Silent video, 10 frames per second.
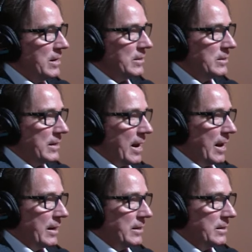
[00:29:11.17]
has
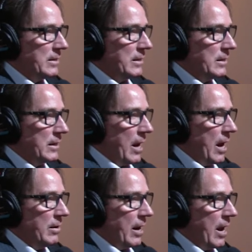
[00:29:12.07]
that?
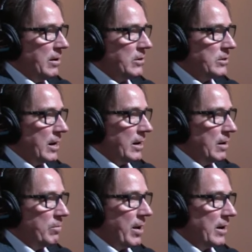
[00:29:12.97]
How, how does that
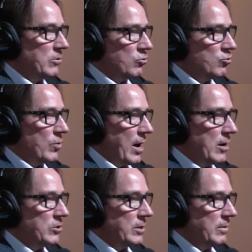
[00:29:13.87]
impact your
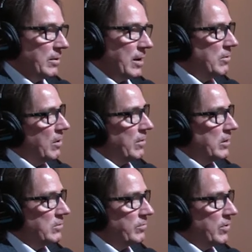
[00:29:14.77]
strategy? I don't yeah. know if
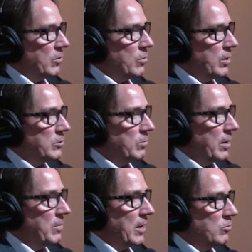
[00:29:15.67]
that's a fair question,
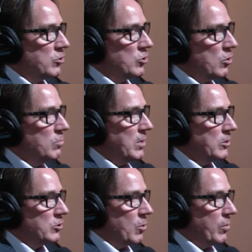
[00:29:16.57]
but I mean, there's so
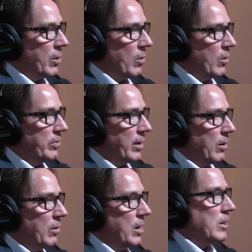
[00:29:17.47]
much going on
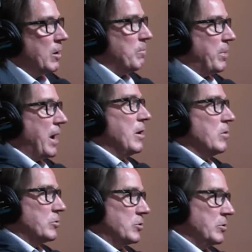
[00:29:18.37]
there yeah.
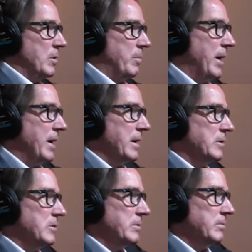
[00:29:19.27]
compared to the past.